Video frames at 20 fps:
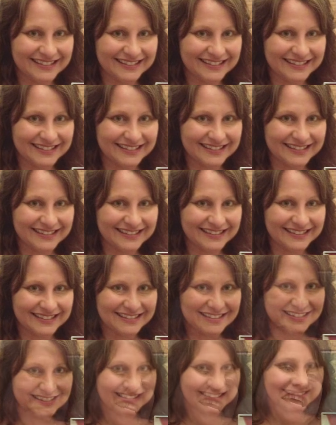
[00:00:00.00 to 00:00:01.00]
I was
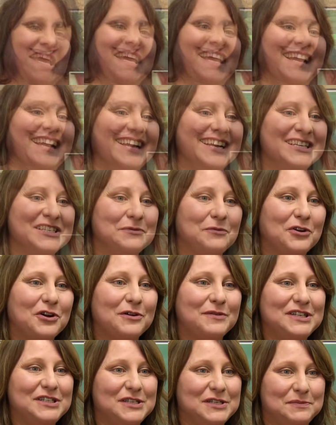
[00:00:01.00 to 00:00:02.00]
surprised, because we're
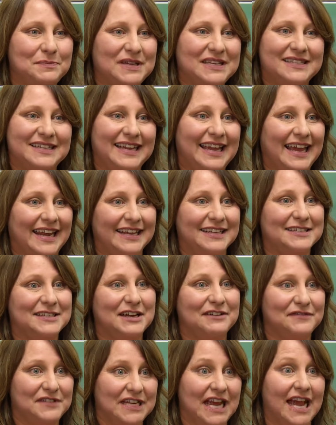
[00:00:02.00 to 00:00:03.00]
always just busy getting
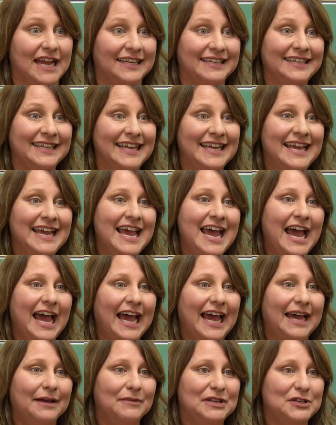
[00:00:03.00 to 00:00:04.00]
stuff done.
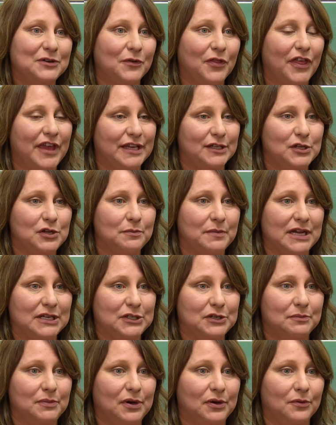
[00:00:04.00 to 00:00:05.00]
And we don't think too
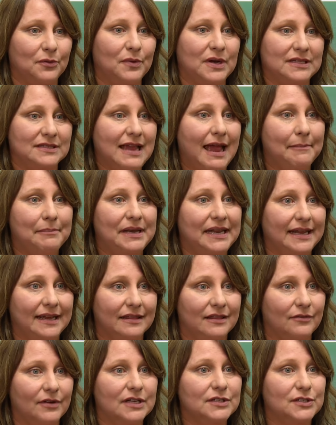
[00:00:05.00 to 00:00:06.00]
much about what's happening
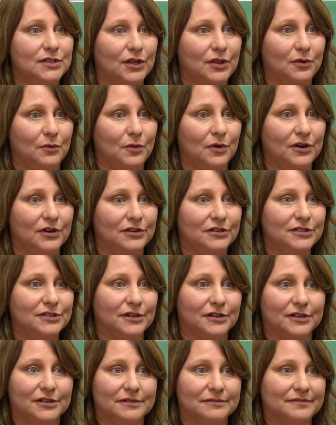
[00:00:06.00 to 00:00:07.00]
in the rest of the
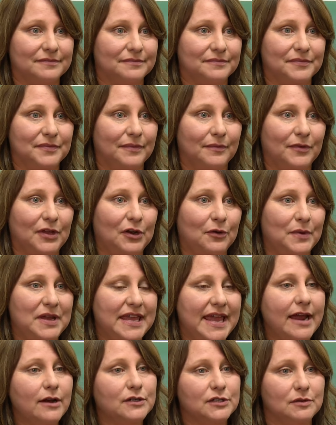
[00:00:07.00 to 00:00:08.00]
world, or, you know,
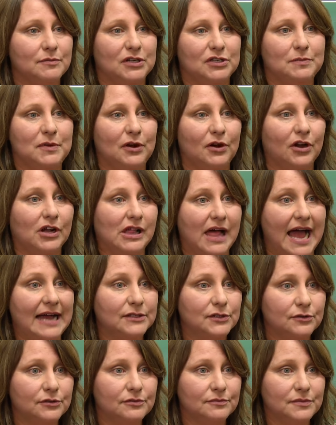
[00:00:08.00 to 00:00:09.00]
we care so much about our
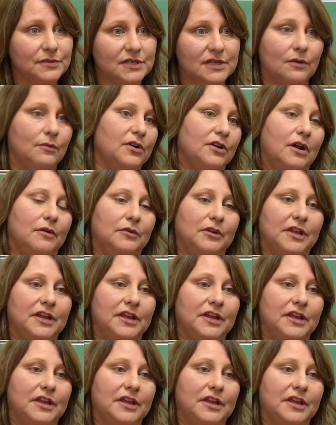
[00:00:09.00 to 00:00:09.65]
classrooms that we're not